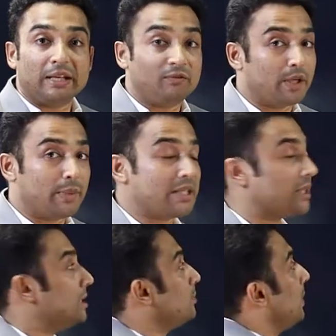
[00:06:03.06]

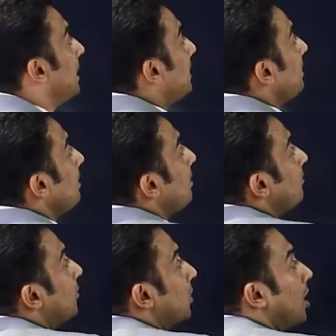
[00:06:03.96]
inflammation is beginning
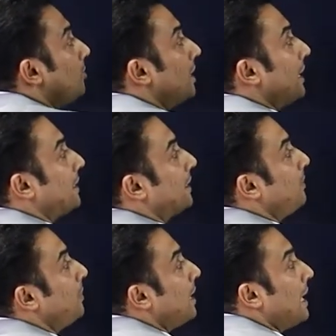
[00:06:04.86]
from the
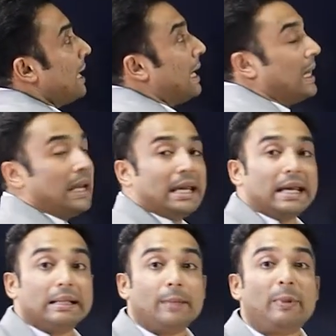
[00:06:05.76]
rectum
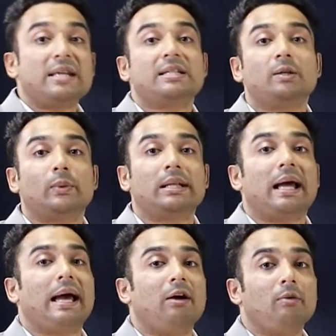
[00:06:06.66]
the patient will
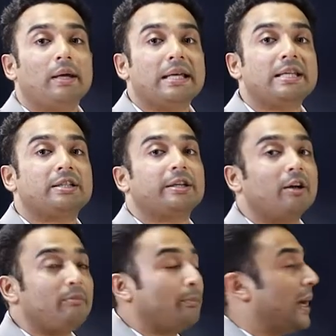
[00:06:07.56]
have history
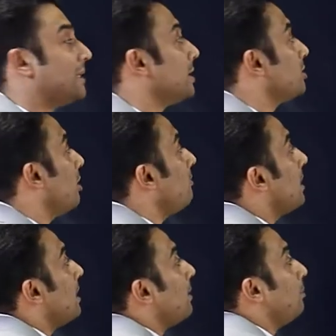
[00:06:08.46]
of passage of
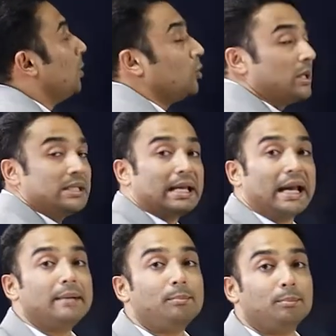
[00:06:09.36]
mucus
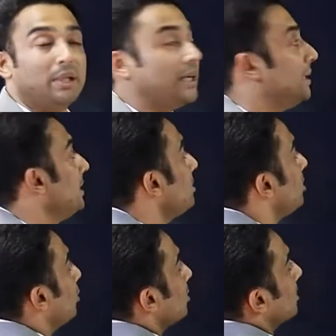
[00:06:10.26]
and blood in
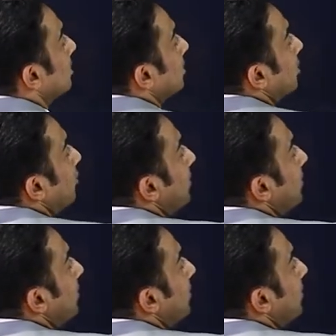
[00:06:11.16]
stools. So